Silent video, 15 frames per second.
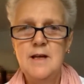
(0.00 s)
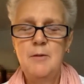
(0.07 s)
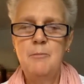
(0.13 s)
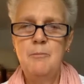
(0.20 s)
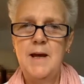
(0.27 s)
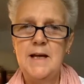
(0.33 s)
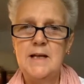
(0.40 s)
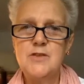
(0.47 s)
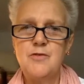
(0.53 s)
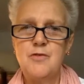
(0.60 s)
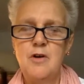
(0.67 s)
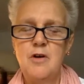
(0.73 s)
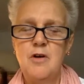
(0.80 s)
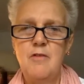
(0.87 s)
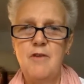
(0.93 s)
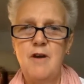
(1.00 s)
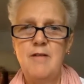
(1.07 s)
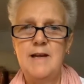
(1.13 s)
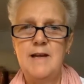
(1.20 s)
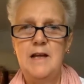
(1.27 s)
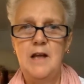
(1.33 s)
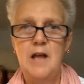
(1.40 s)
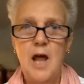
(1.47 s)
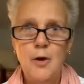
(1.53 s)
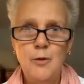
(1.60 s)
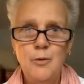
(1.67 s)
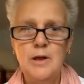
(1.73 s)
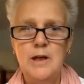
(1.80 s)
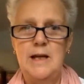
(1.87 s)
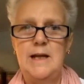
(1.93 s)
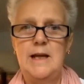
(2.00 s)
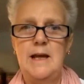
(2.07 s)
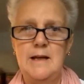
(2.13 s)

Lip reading: makes for a very lonely